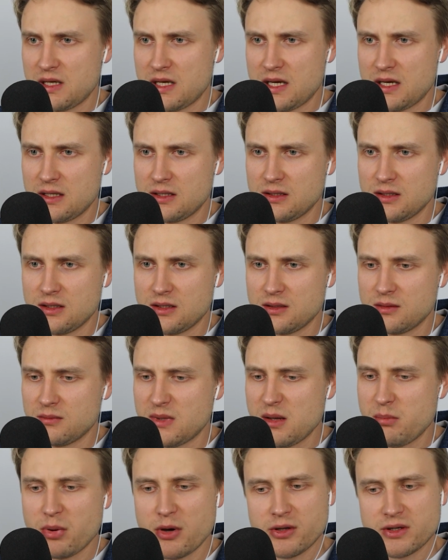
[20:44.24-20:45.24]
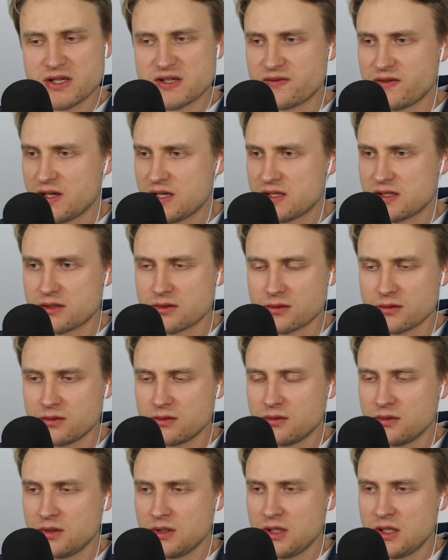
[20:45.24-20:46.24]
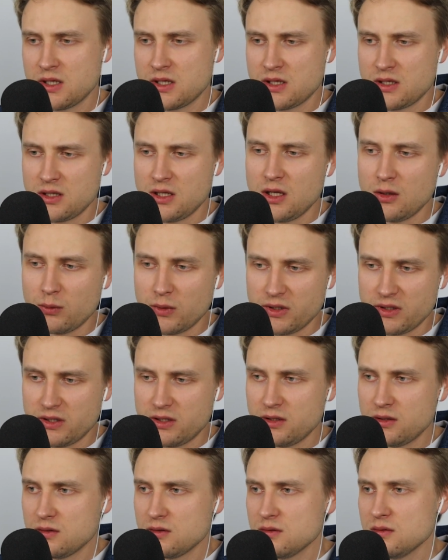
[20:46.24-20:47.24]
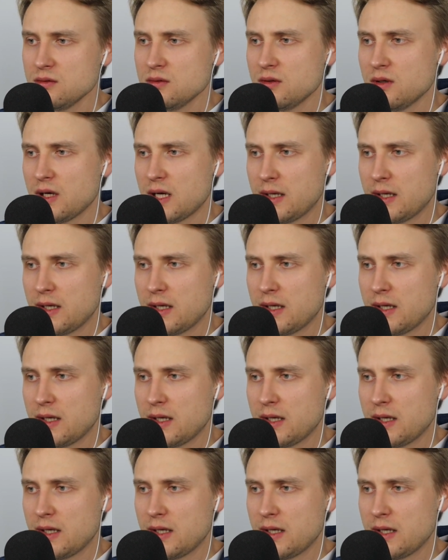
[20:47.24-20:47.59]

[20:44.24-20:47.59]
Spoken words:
and my pawn is faster. He went here,